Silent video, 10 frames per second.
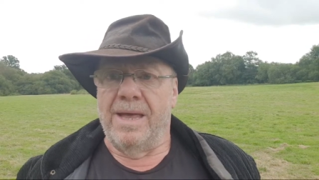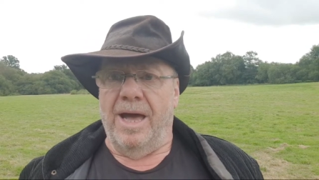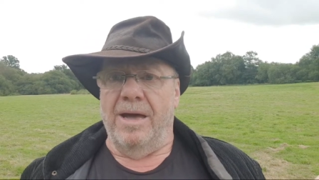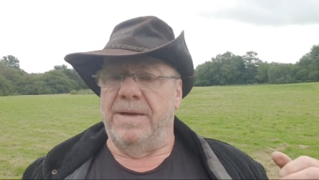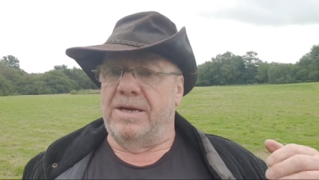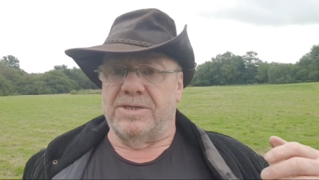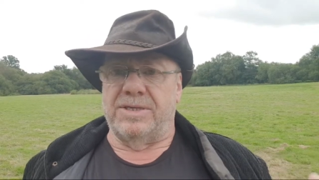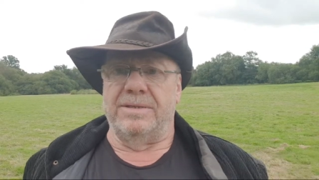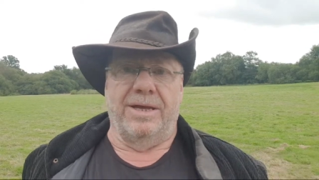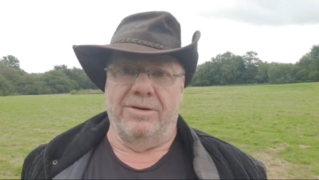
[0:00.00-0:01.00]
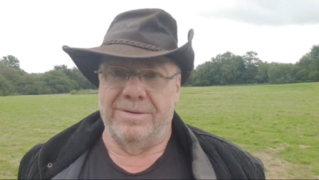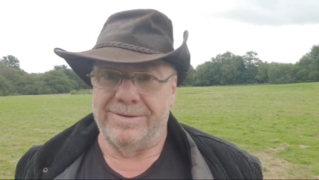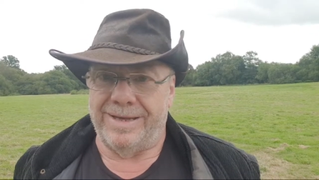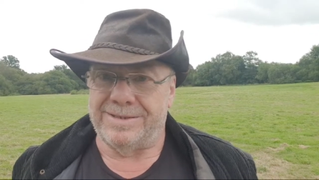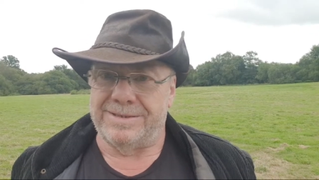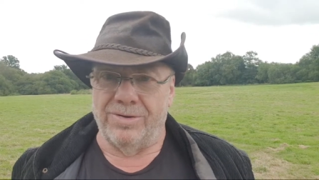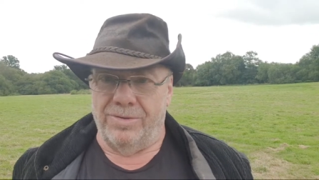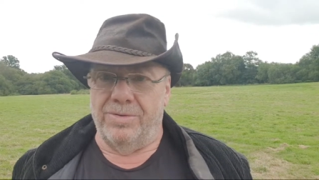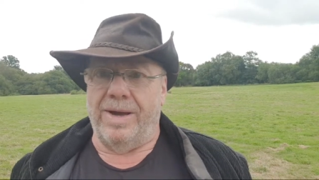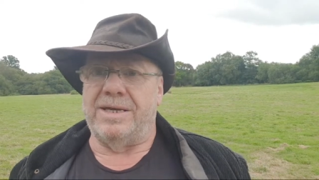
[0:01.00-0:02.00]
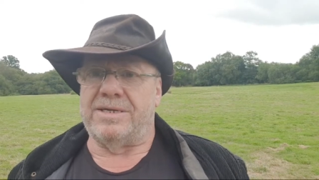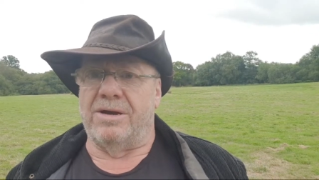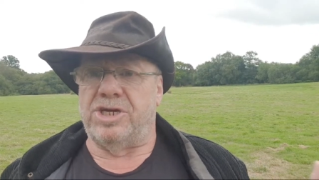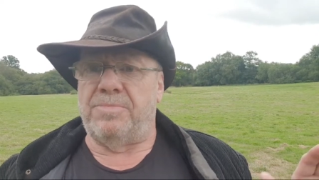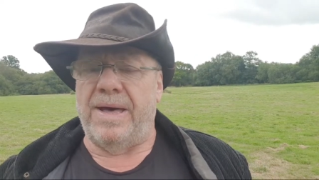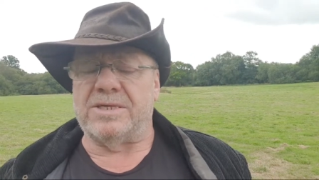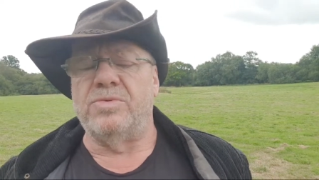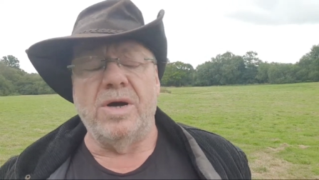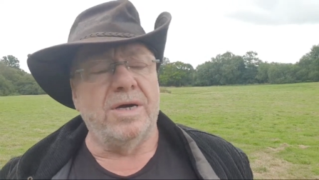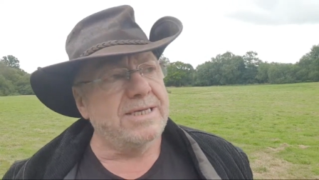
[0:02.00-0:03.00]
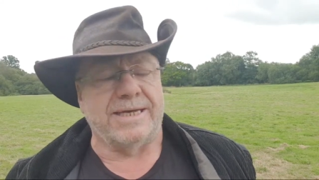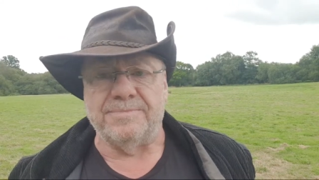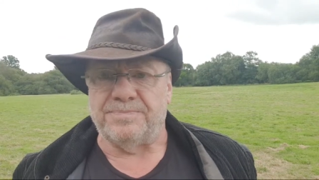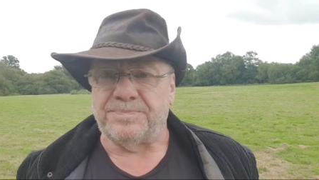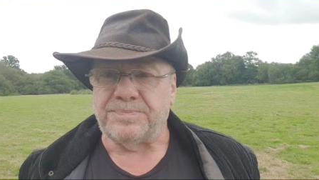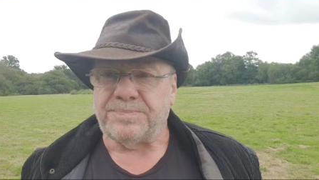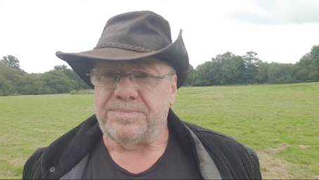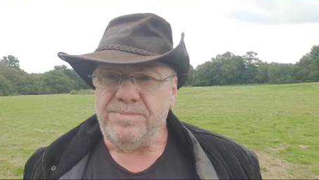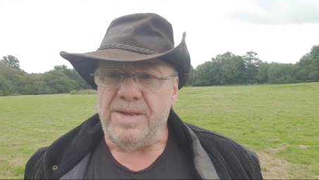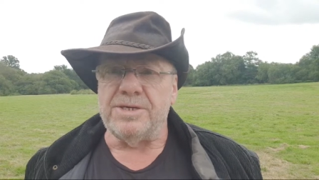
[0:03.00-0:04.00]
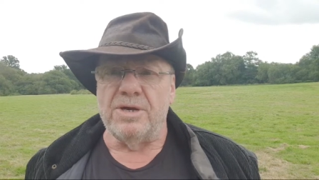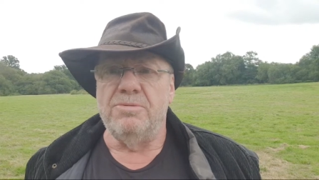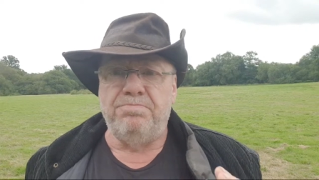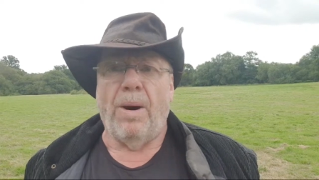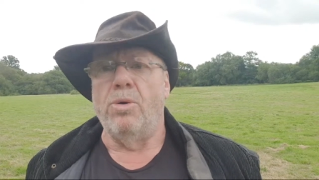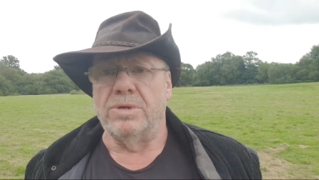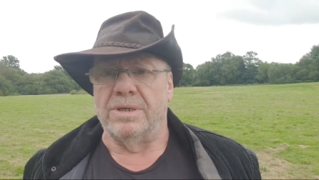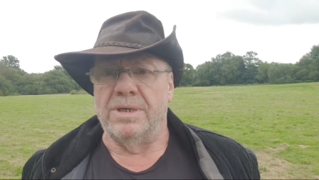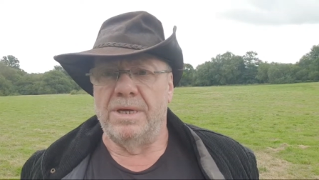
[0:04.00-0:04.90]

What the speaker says: because, that's not the way sociopaths work, is it? So Bolton,